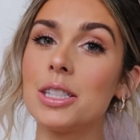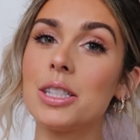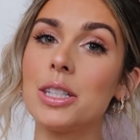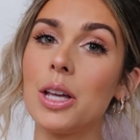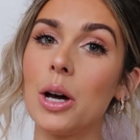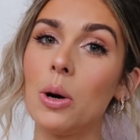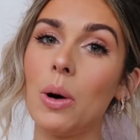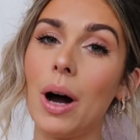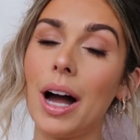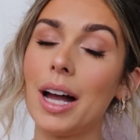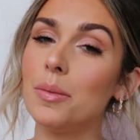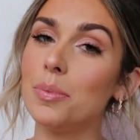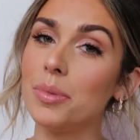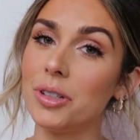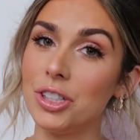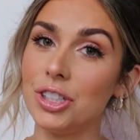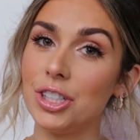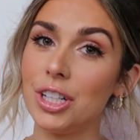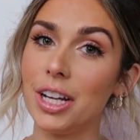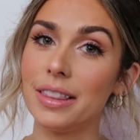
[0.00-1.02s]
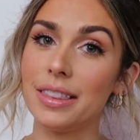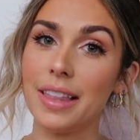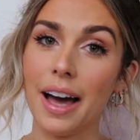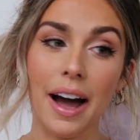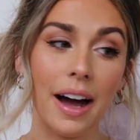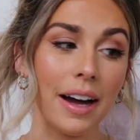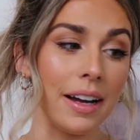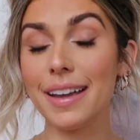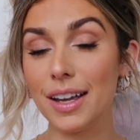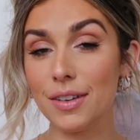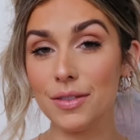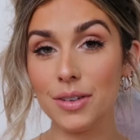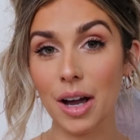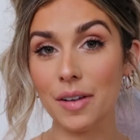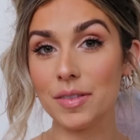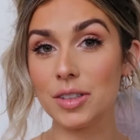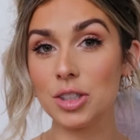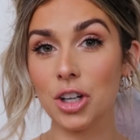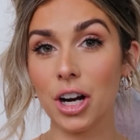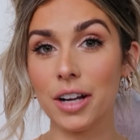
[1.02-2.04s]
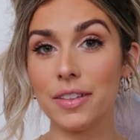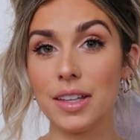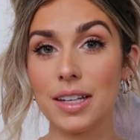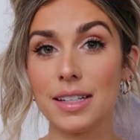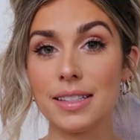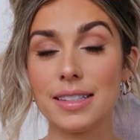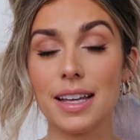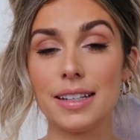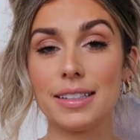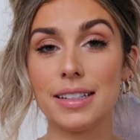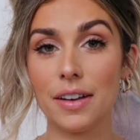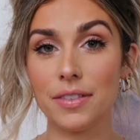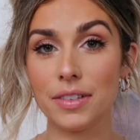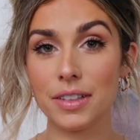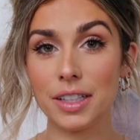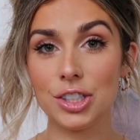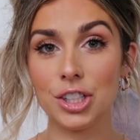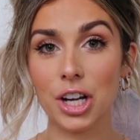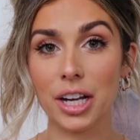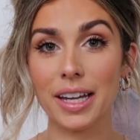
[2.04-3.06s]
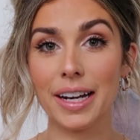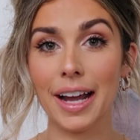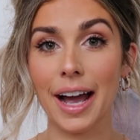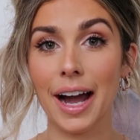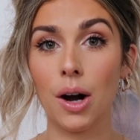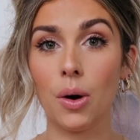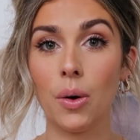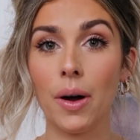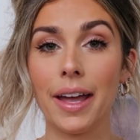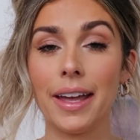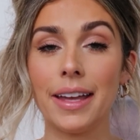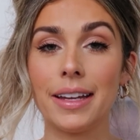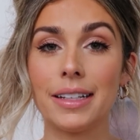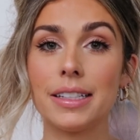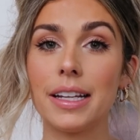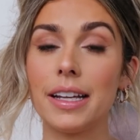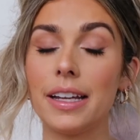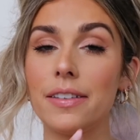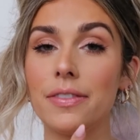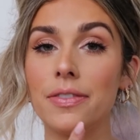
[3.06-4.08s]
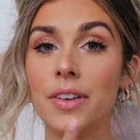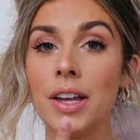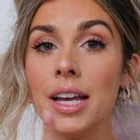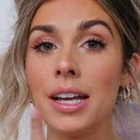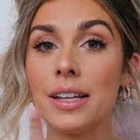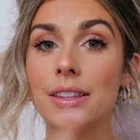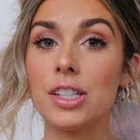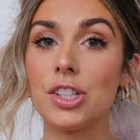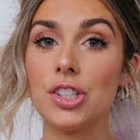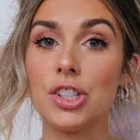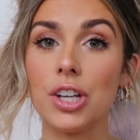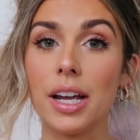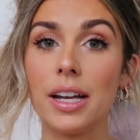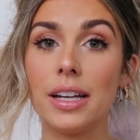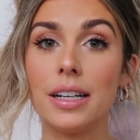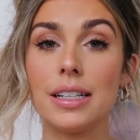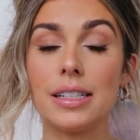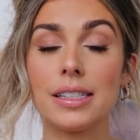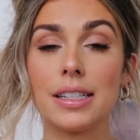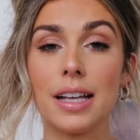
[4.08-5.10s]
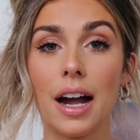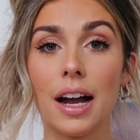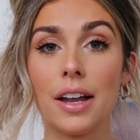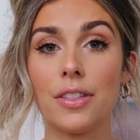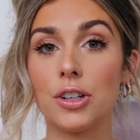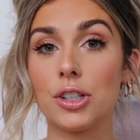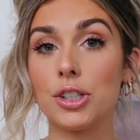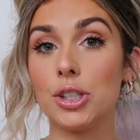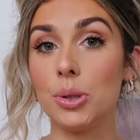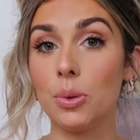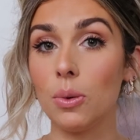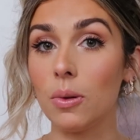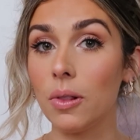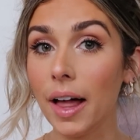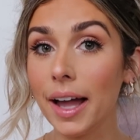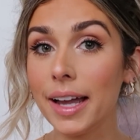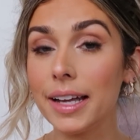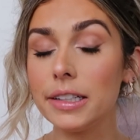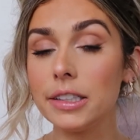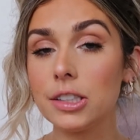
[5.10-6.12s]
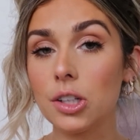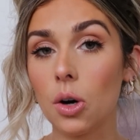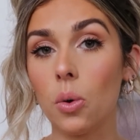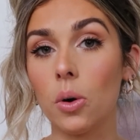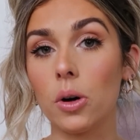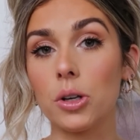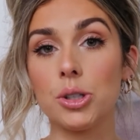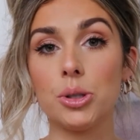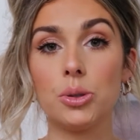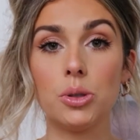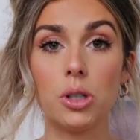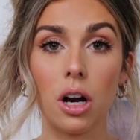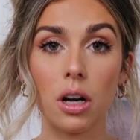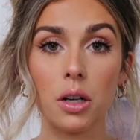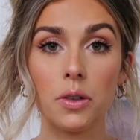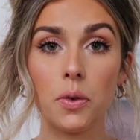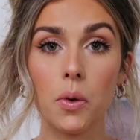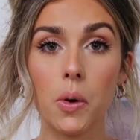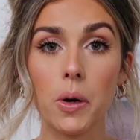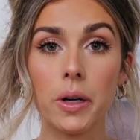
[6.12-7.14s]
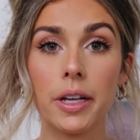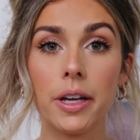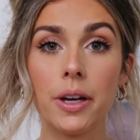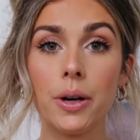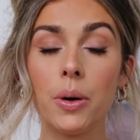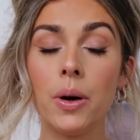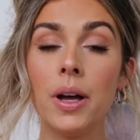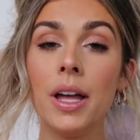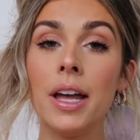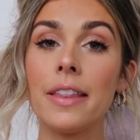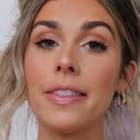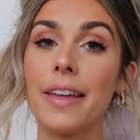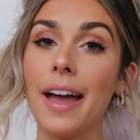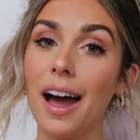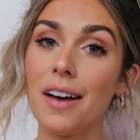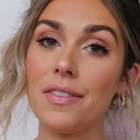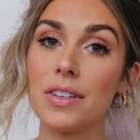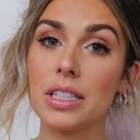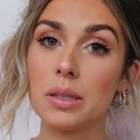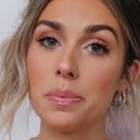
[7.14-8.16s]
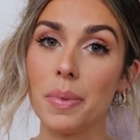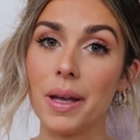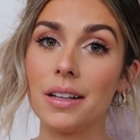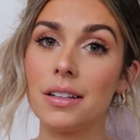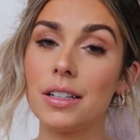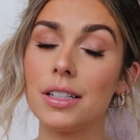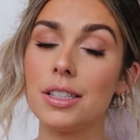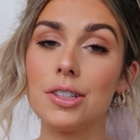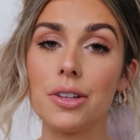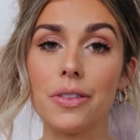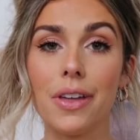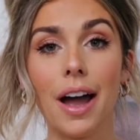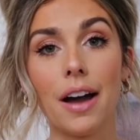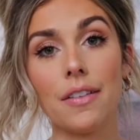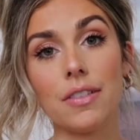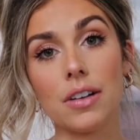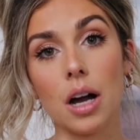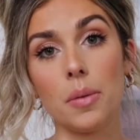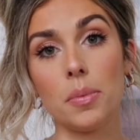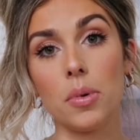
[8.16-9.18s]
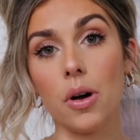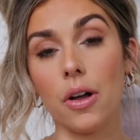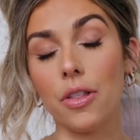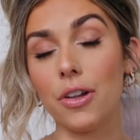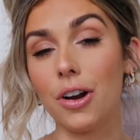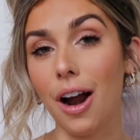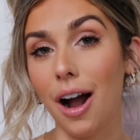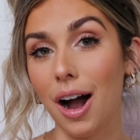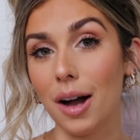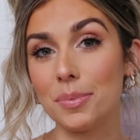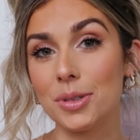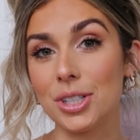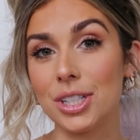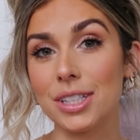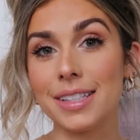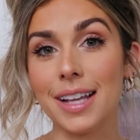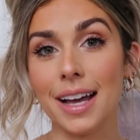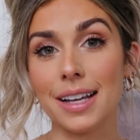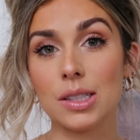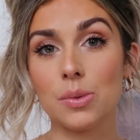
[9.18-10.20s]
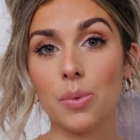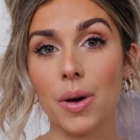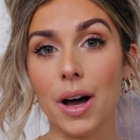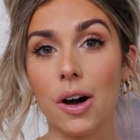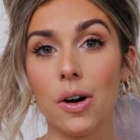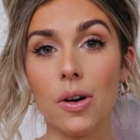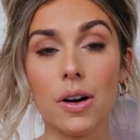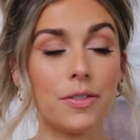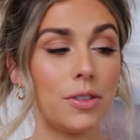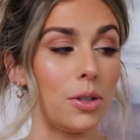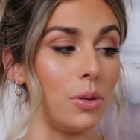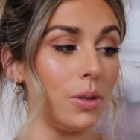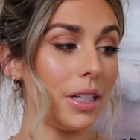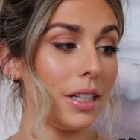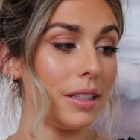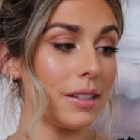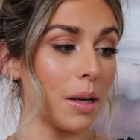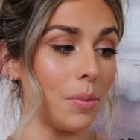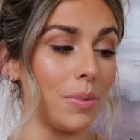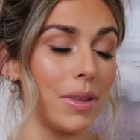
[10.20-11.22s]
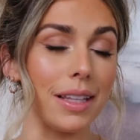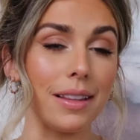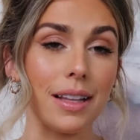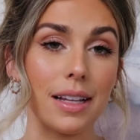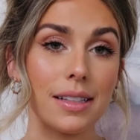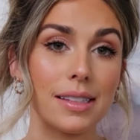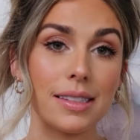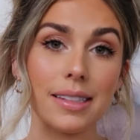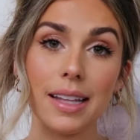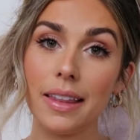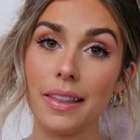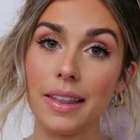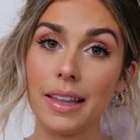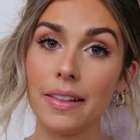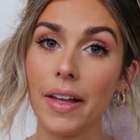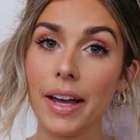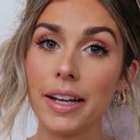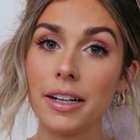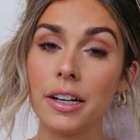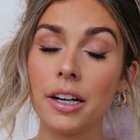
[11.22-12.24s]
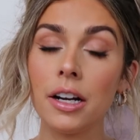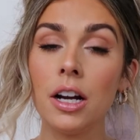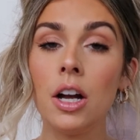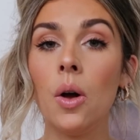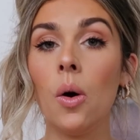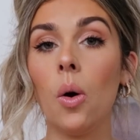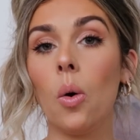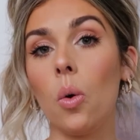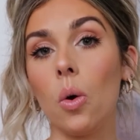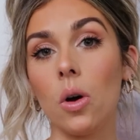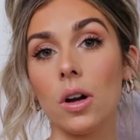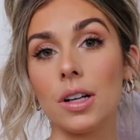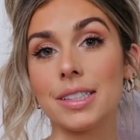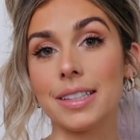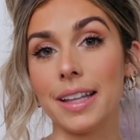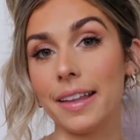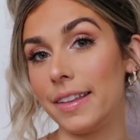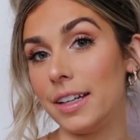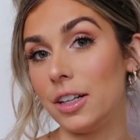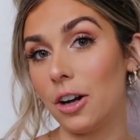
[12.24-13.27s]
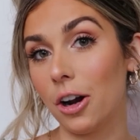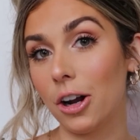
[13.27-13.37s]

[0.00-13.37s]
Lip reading: So I appreciate that. If you haven't tried this, definitely check it out. And if the shade is either too light or too dark for you, they have expanded, so they have a couple other options as well if you need something that's slightly lighter or slightly